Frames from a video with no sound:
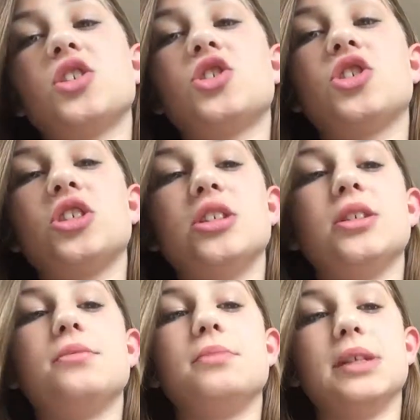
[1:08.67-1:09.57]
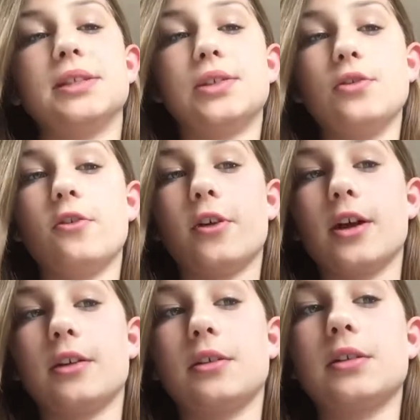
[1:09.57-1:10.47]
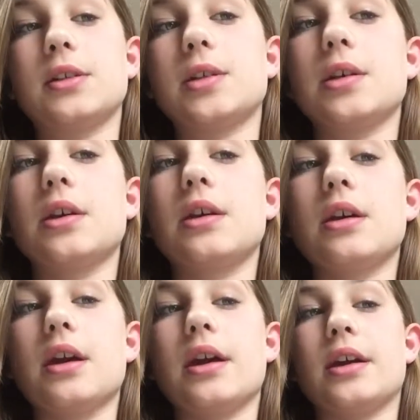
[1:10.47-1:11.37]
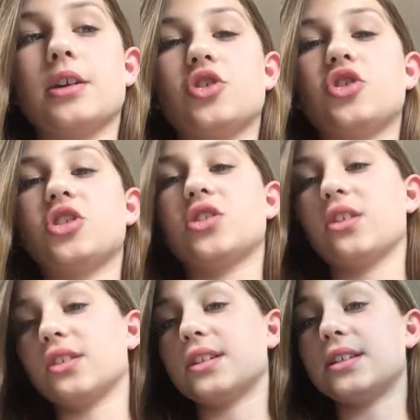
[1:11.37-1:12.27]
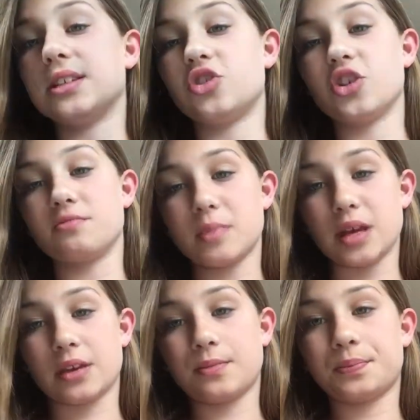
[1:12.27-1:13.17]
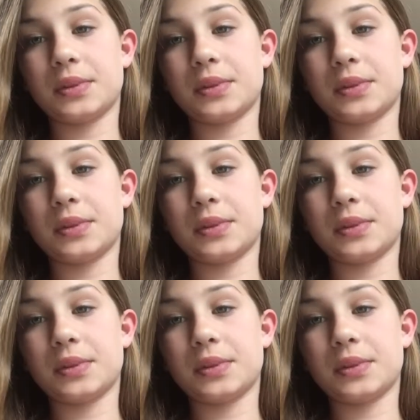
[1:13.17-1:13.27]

She meets new friends and she starts ditching me.